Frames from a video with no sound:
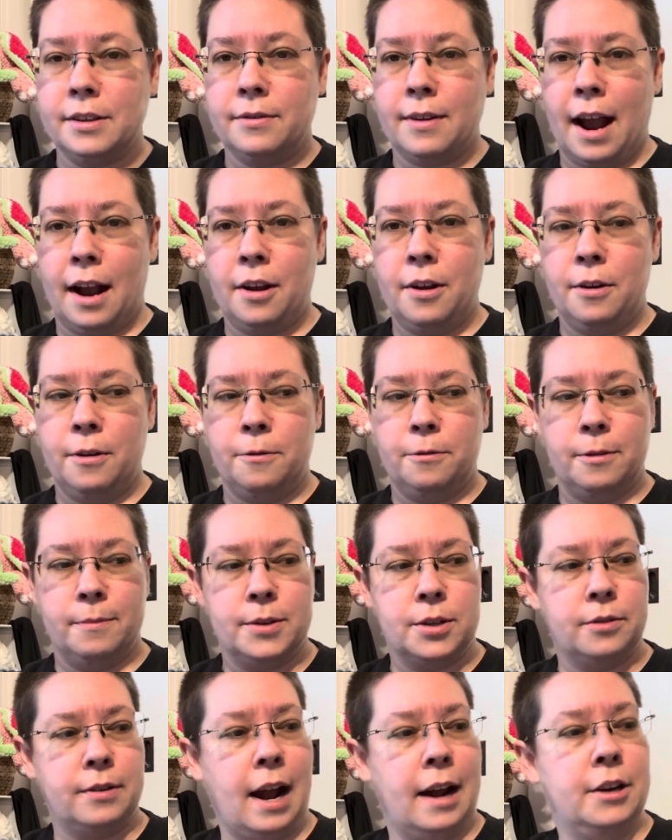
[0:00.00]
raccoon from
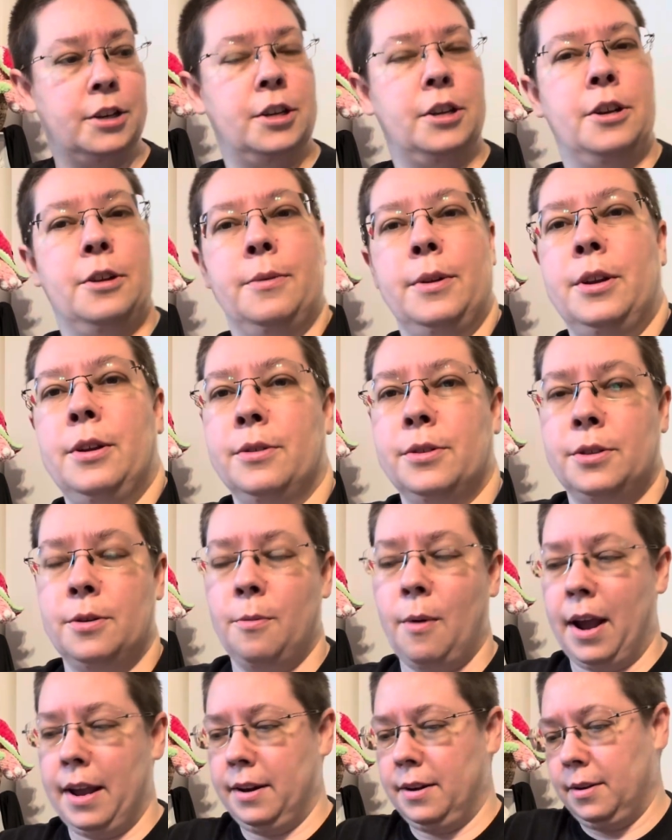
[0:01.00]
scratch, you would use the
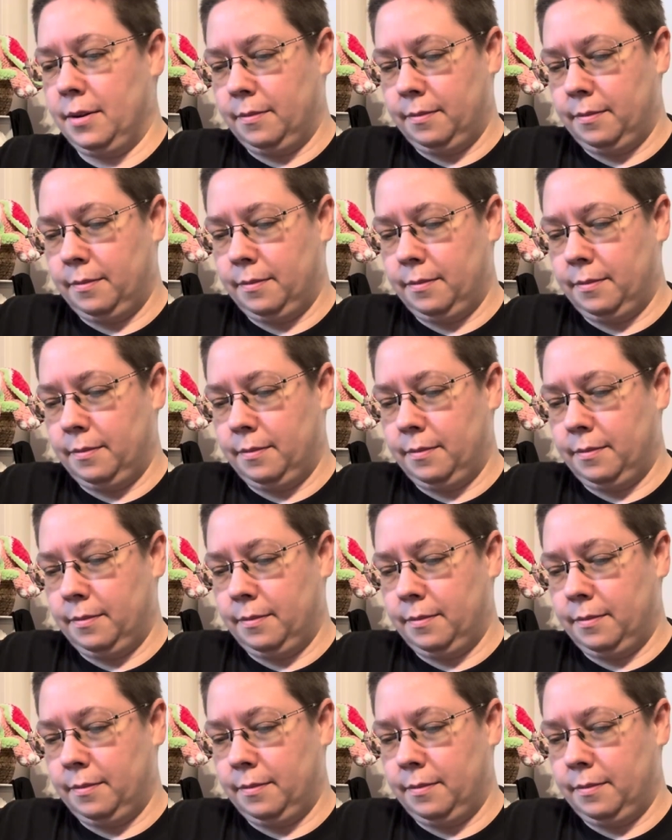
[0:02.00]
white.